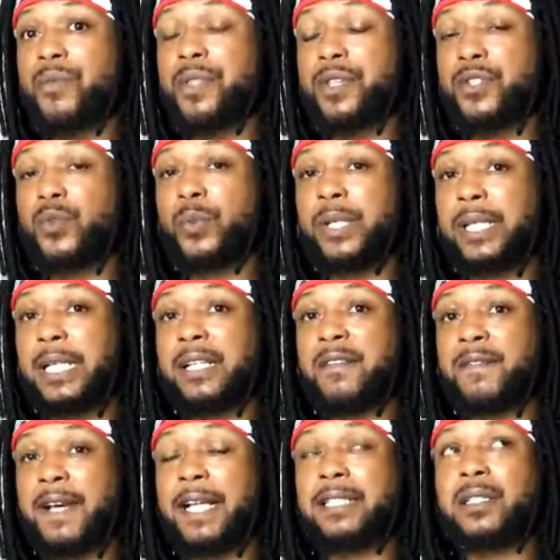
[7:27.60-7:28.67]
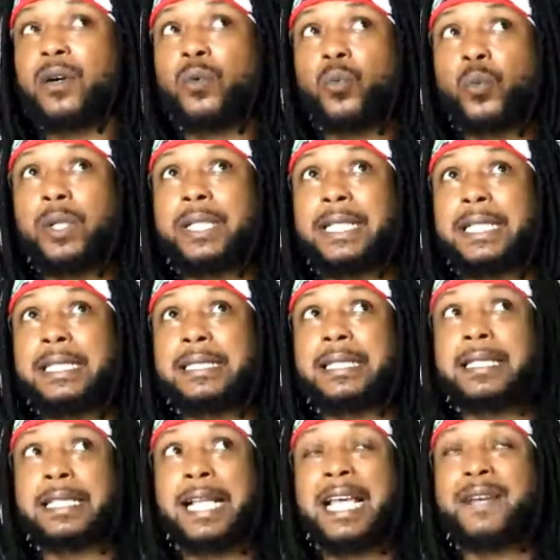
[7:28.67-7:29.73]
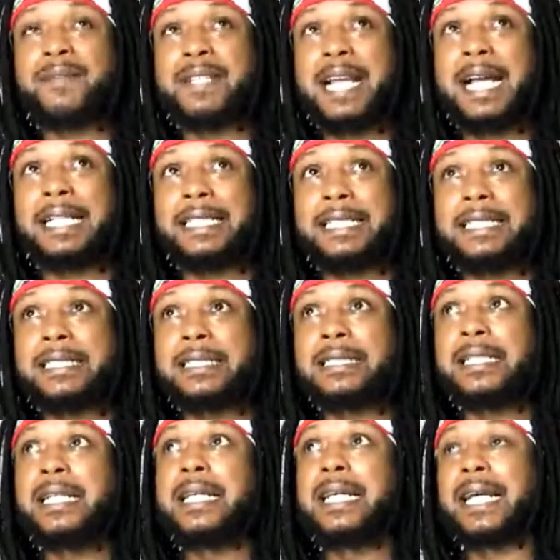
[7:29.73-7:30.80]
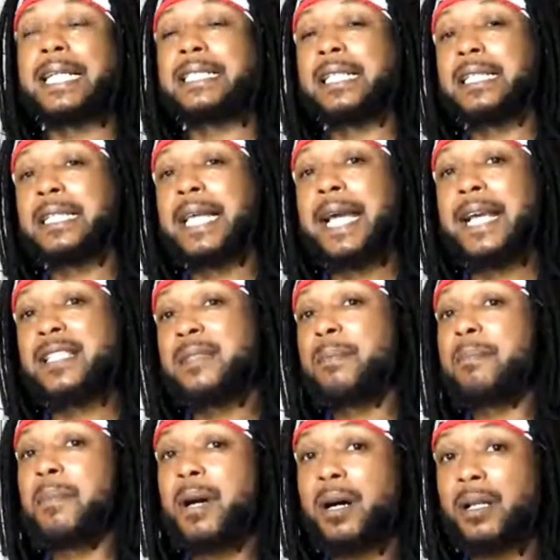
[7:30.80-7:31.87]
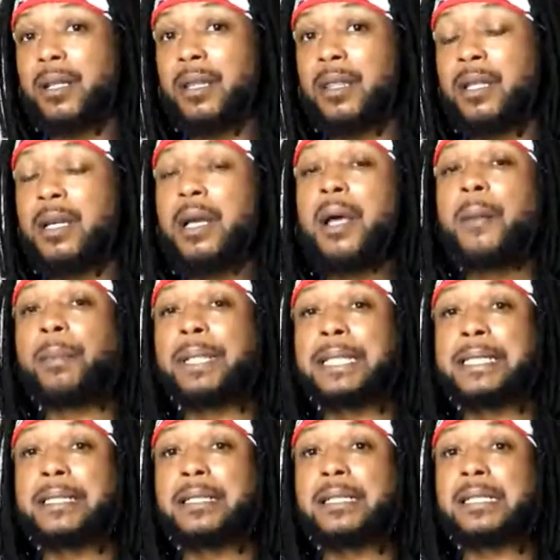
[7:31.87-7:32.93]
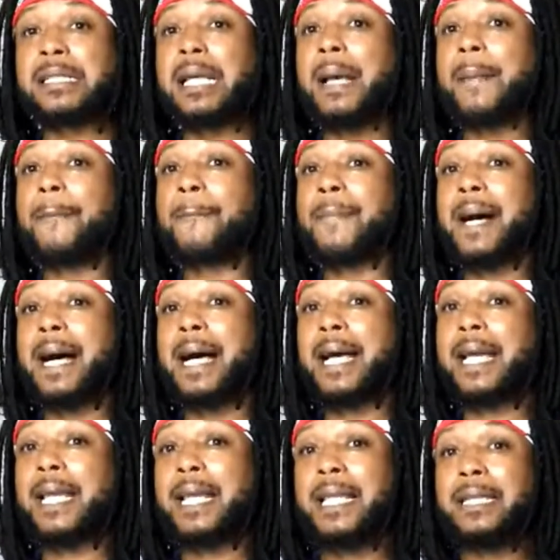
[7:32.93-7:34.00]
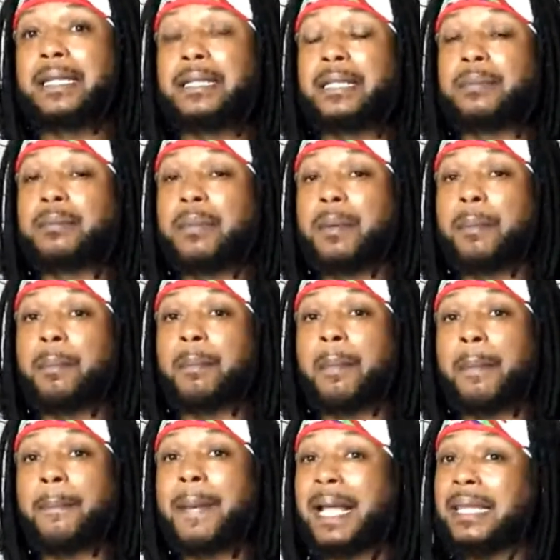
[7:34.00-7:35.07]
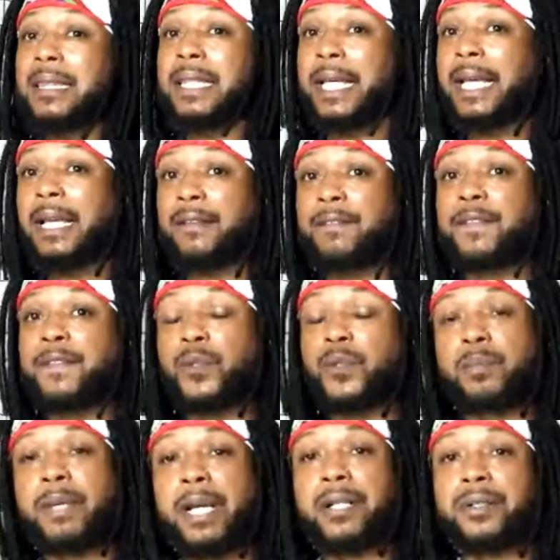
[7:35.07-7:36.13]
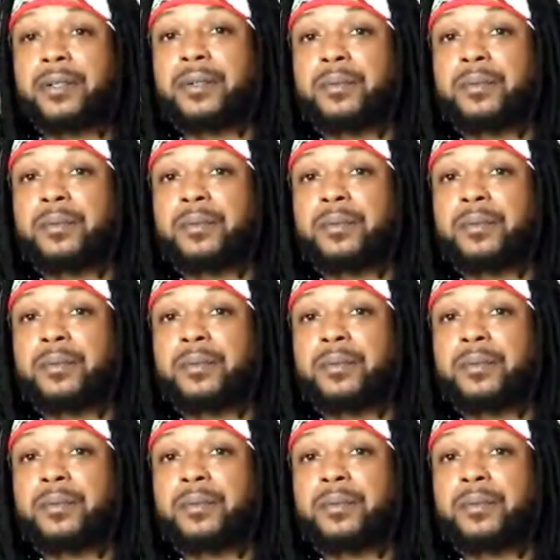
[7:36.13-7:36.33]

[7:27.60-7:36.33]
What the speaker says: this weekend to find out what is it that I have not eaten in the last month because my leg feels better.